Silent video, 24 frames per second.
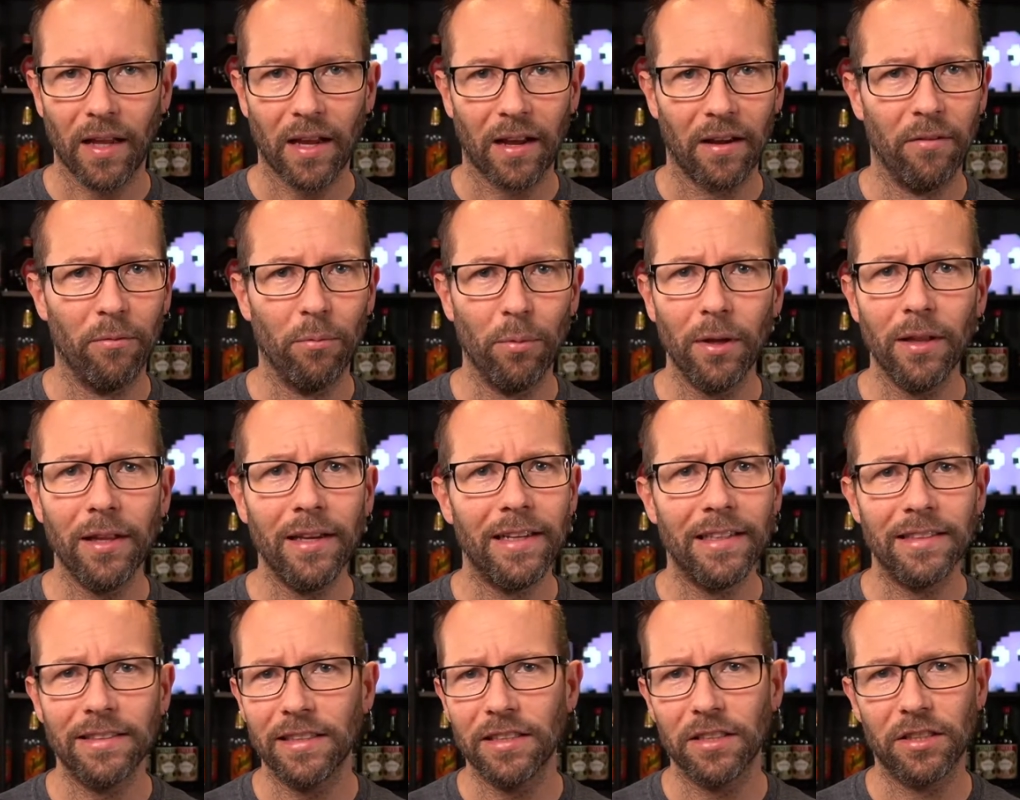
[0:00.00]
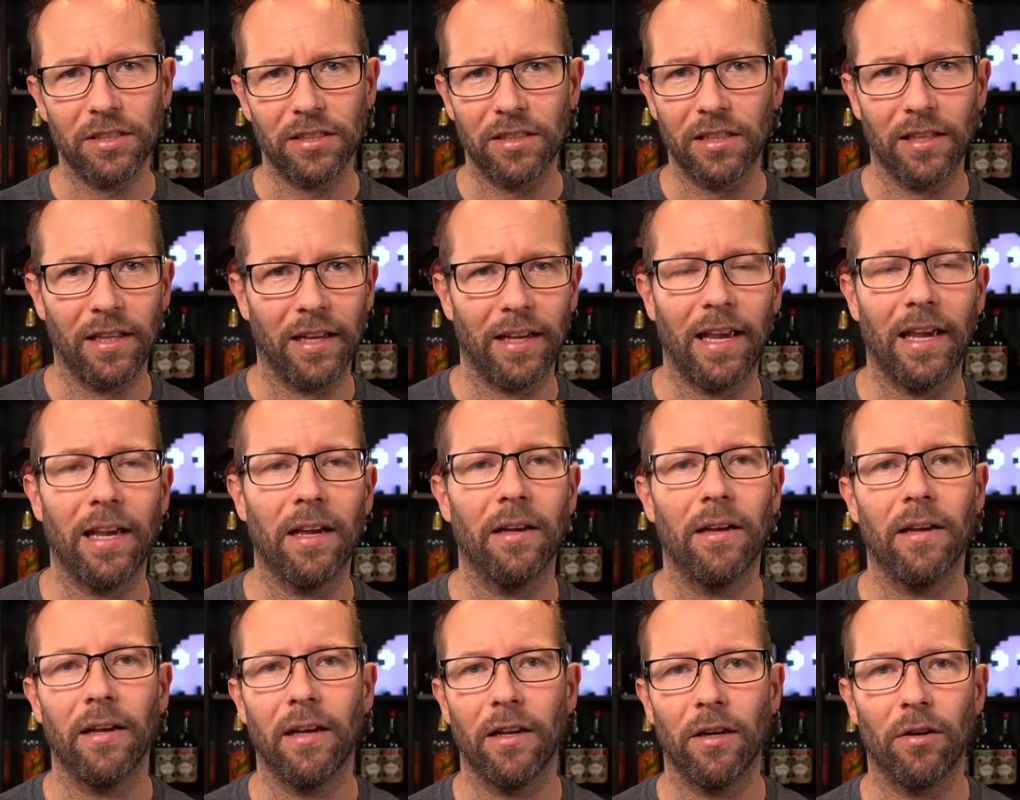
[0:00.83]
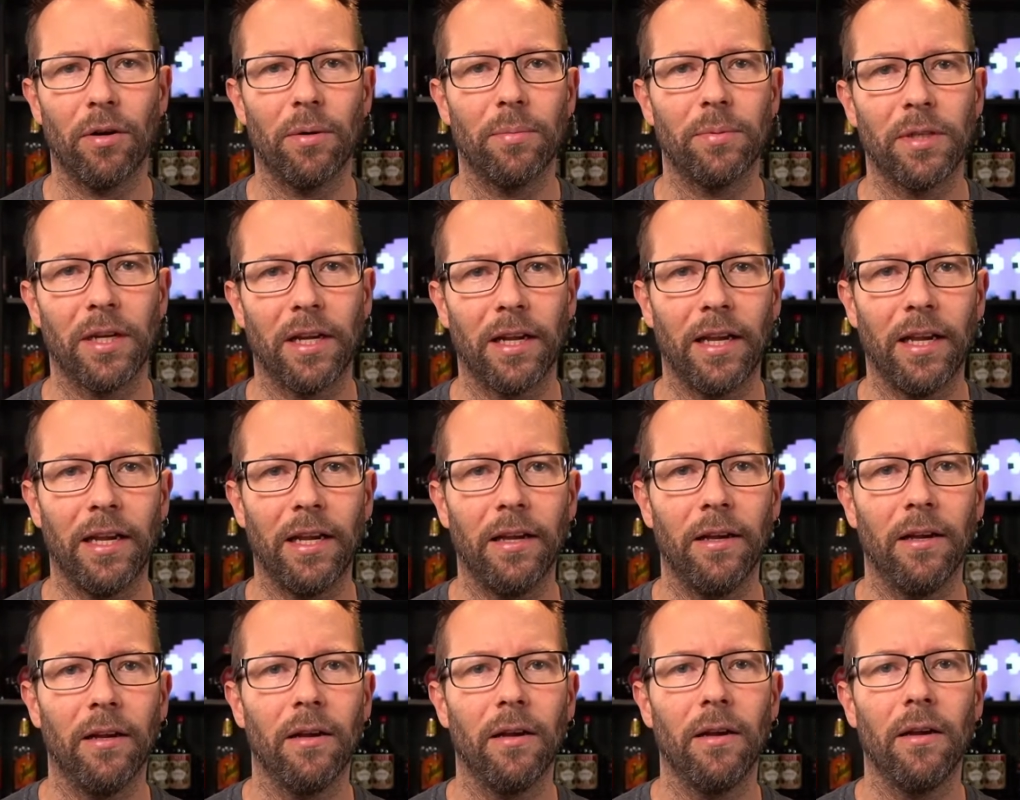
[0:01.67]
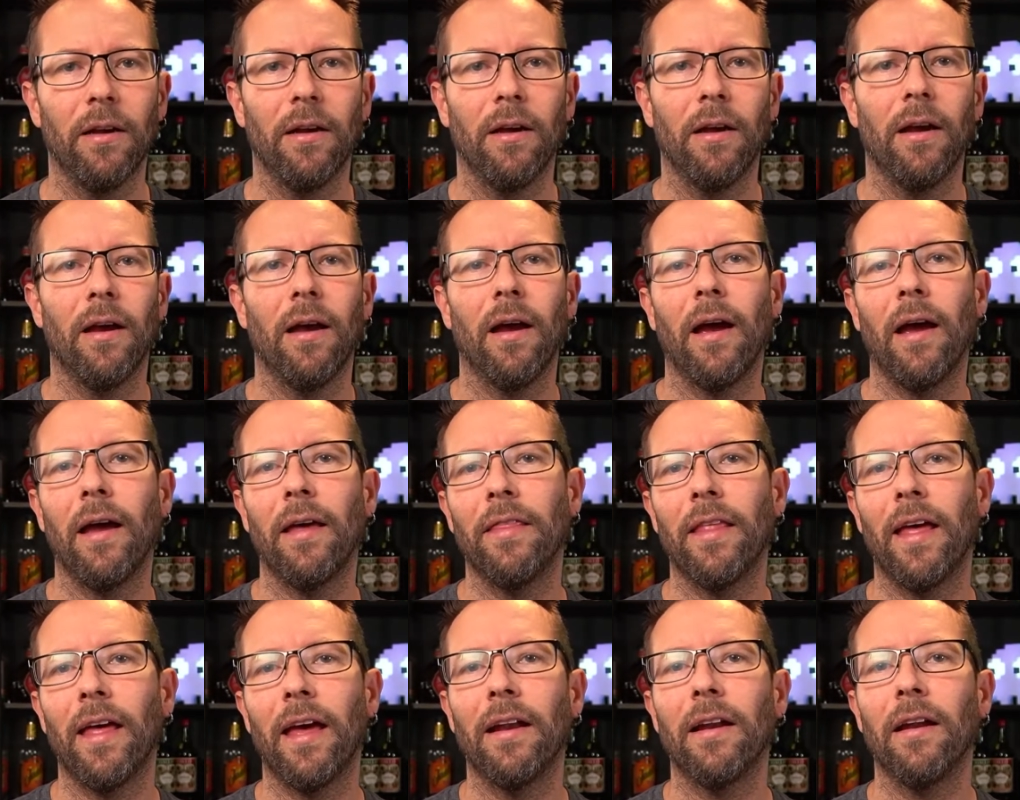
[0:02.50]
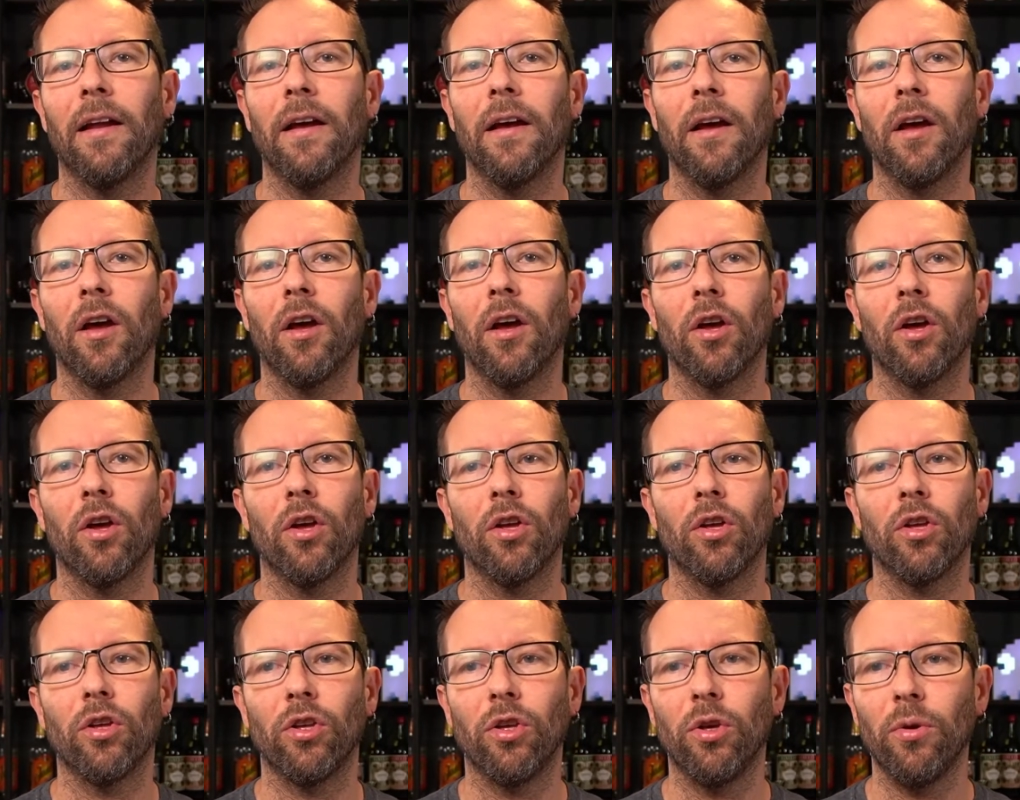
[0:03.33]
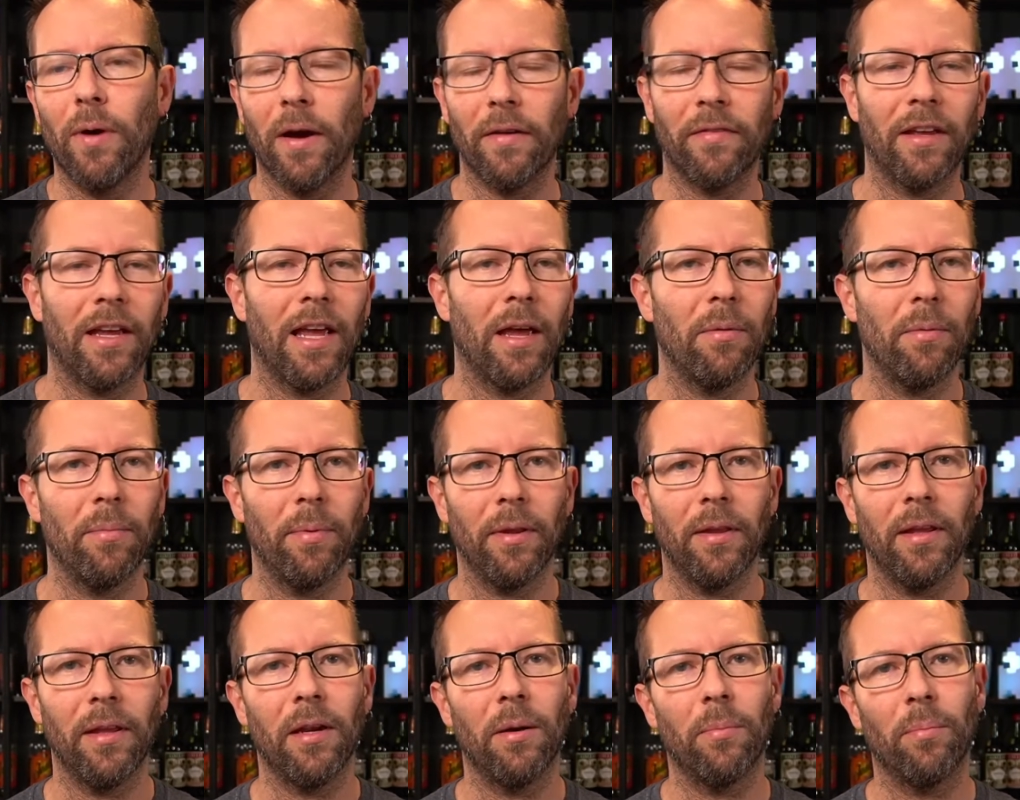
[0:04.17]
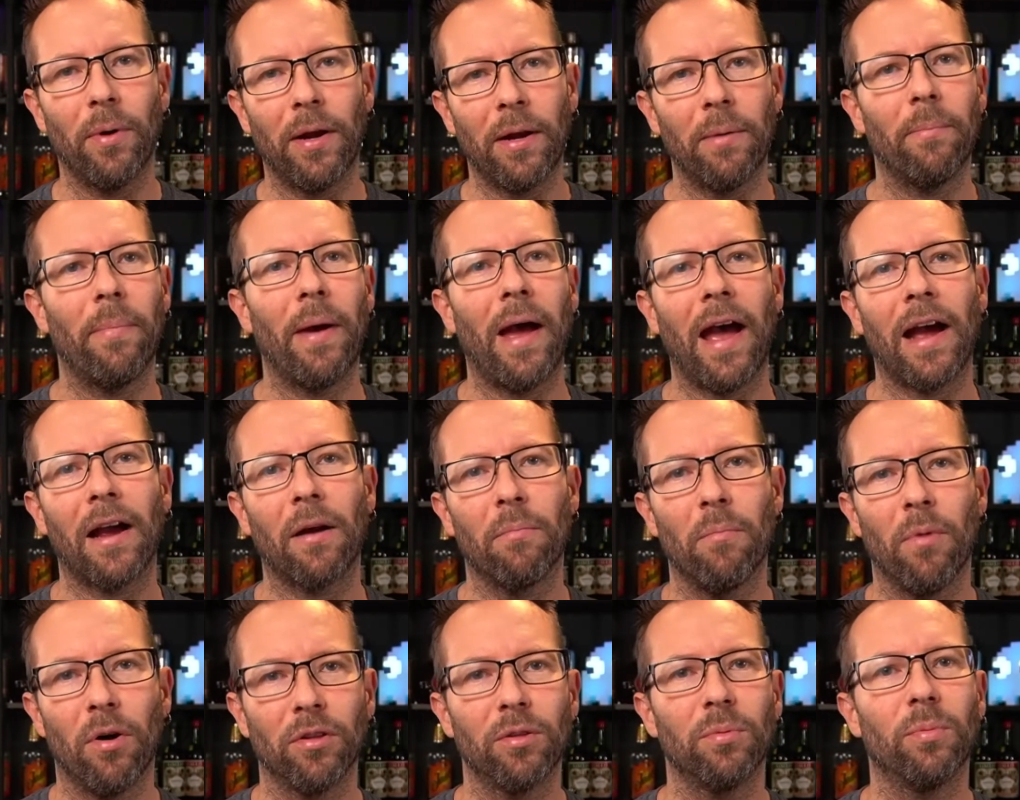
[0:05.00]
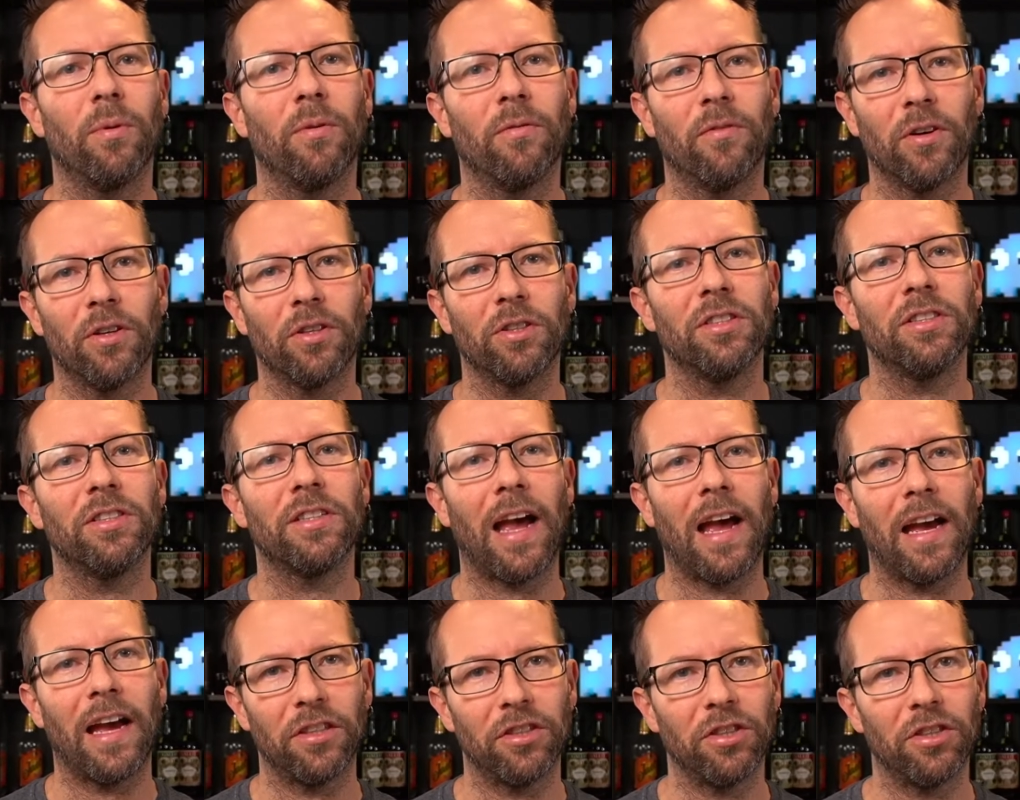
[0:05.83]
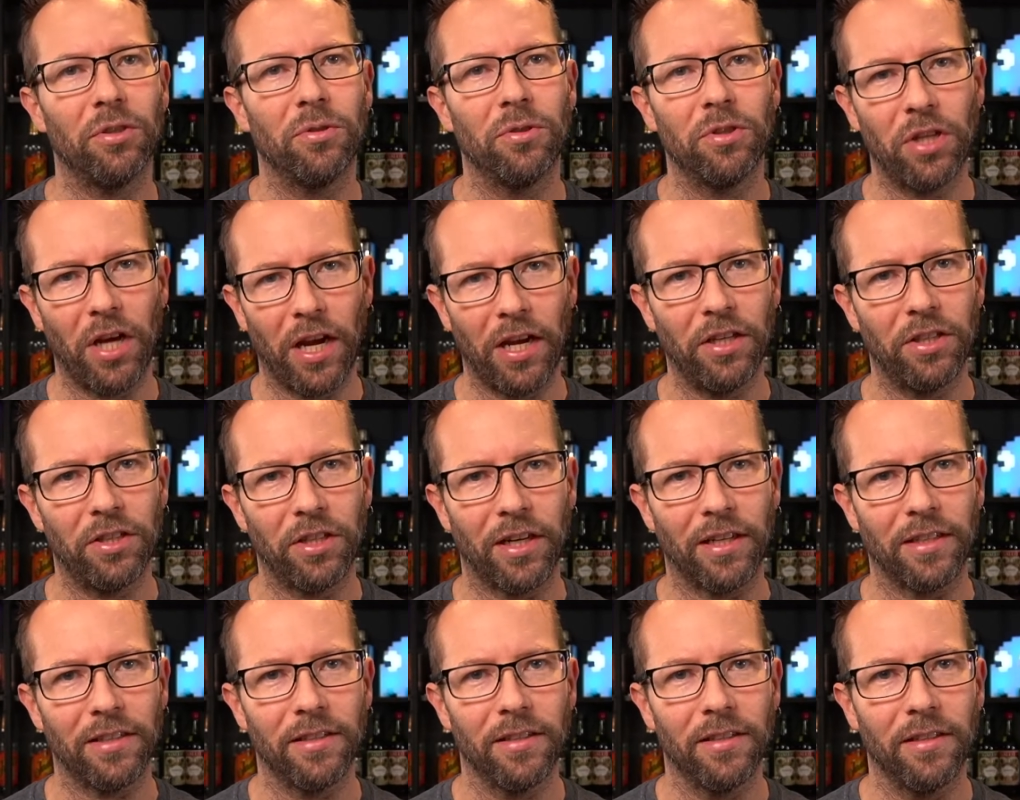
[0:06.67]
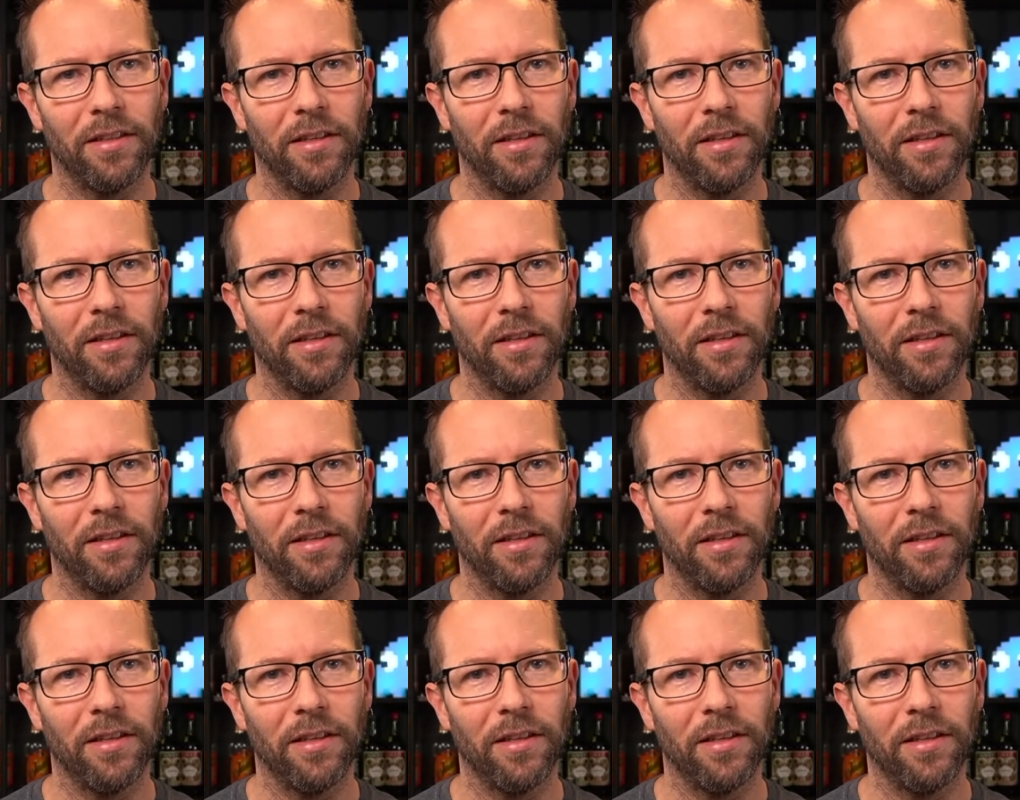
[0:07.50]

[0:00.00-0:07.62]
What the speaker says: Really easy. It's just clicking encryption key, and then you have the capability to bring back multiple versions as you change it.